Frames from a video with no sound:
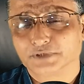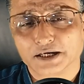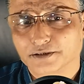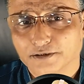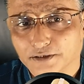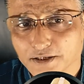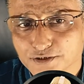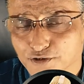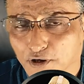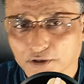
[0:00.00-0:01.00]
that
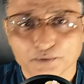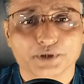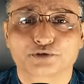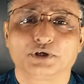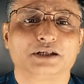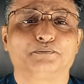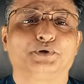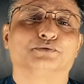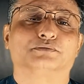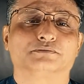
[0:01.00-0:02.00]
is not going to help
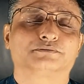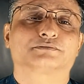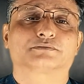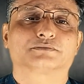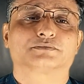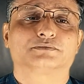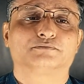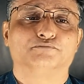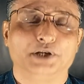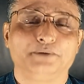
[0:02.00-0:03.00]
you.
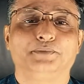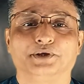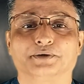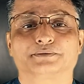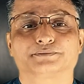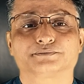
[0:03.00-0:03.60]
Believe me.